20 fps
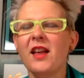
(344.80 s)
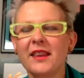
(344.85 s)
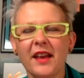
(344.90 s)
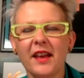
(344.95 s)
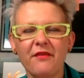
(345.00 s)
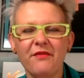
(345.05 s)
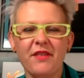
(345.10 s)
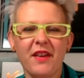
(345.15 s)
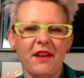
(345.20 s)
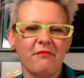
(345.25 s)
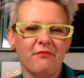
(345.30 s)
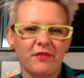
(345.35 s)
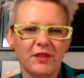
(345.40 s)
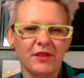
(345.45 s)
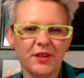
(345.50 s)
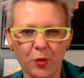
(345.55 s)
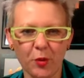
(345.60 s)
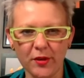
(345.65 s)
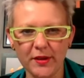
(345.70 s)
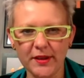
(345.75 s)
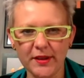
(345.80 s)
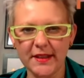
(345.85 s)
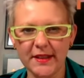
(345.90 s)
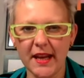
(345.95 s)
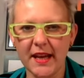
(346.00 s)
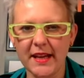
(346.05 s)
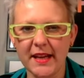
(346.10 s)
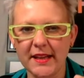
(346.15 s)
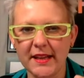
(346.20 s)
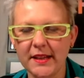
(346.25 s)
love that response.
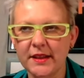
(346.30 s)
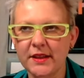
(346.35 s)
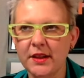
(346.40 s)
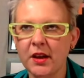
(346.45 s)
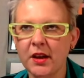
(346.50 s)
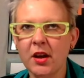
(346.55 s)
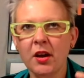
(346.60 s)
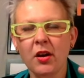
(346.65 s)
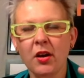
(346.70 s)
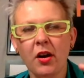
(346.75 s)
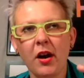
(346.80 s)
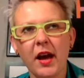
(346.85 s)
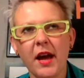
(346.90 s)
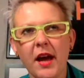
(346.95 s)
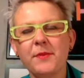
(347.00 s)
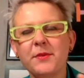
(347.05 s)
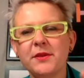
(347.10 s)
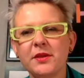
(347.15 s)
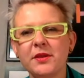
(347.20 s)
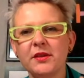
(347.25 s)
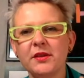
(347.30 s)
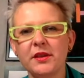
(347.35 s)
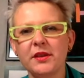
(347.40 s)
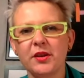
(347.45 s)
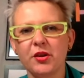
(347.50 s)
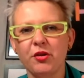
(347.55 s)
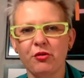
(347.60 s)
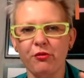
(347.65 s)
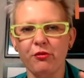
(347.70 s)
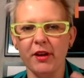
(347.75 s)
And I absolutely
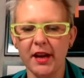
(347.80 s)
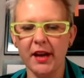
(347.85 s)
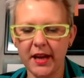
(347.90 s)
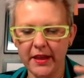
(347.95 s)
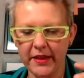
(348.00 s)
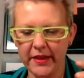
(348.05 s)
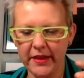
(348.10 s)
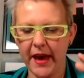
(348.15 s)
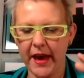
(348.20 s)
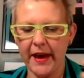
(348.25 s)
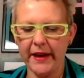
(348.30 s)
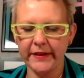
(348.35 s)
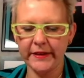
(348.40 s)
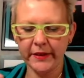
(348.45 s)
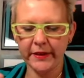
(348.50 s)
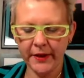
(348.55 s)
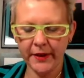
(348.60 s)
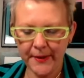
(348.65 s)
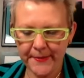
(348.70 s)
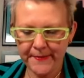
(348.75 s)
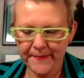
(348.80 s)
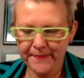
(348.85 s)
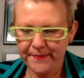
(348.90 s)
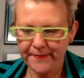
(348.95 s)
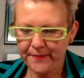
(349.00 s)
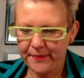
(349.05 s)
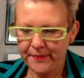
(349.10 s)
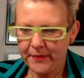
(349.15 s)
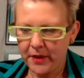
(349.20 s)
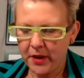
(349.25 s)
agree that,
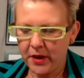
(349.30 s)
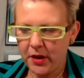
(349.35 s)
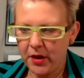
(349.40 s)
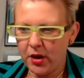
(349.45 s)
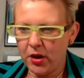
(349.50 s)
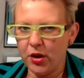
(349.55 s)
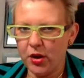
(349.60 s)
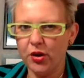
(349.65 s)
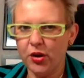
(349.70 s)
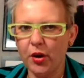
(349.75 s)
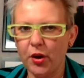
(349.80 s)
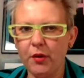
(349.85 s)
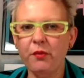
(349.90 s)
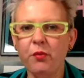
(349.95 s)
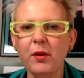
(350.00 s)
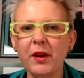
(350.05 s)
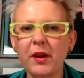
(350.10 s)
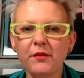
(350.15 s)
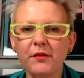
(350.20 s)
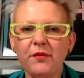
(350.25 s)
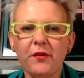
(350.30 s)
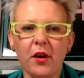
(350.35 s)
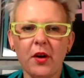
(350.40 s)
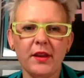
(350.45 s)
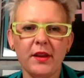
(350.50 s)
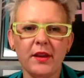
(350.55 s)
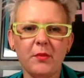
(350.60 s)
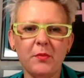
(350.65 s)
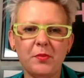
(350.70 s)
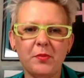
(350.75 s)
you know, if we can
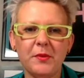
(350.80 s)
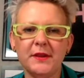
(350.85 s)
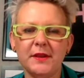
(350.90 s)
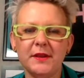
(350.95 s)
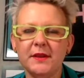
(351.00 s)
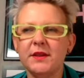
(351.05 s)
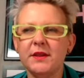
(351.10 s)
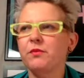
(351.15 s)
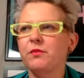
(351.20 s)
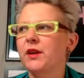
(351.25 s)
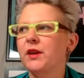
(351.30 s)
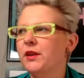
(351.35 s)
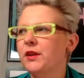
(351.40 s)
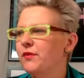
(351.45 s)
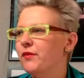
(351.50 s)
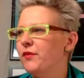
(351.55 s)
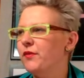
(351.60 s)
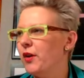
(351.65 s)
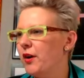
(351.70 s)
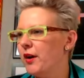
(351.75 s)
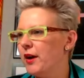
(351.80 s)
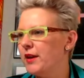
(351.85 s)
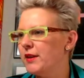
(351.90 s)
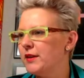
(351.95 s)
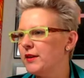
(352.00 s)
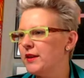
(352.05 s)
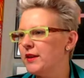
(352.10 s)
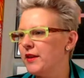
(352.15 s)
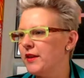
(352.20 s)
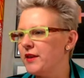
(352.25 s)
find the business, if we can
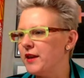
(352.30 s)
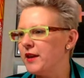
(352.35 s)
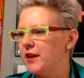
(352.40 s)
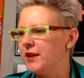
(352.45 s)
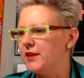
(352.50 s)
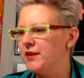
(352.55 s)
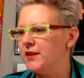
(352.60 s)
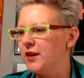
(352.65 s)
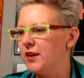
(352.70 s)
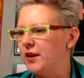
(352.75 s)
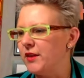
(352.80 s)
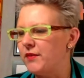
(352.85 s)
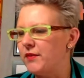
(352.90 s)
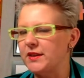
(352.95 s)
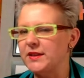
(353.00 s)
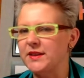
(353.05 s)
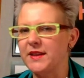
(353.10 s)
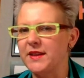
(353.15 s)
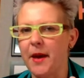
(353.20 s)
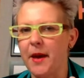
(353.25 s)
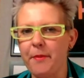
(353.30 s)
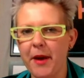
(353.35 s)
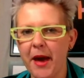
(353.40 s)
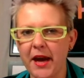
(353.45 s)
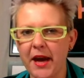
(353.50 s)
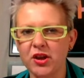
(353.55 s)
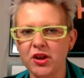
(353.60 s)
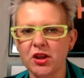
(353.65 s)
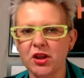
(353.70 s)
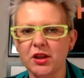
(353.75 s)
find the thing inside of us, that
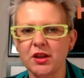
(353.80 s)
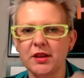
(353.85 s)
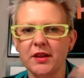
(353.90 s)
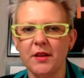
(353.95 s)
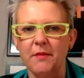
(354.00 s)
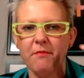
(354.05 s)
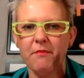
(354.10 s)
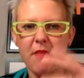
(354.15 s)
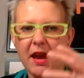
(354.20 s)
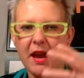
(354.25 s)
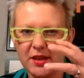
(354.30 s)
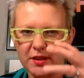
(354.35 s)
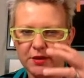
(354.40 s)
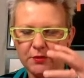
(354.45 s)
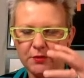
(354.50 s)
passion that matches